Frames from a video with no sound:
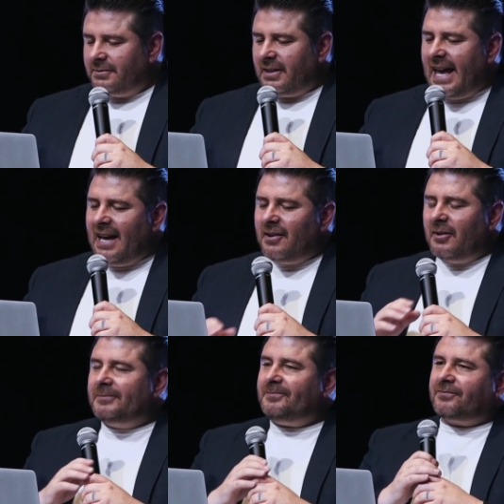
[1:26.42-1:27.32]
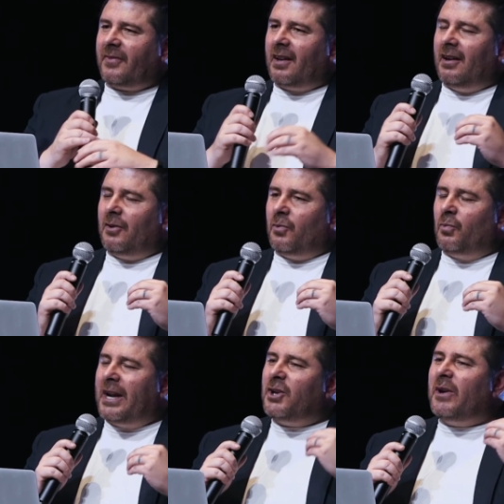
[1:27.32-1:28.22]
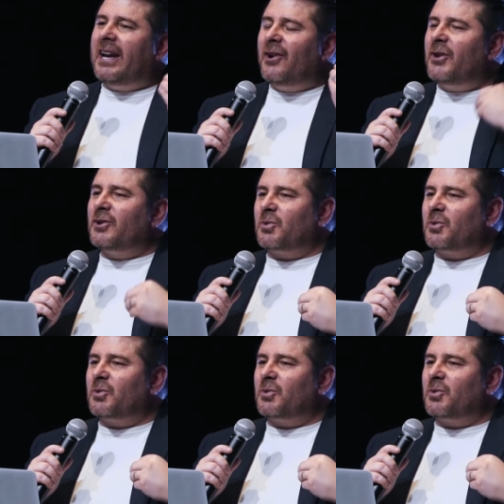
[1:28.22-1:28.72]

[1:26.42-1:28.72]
And when you hear those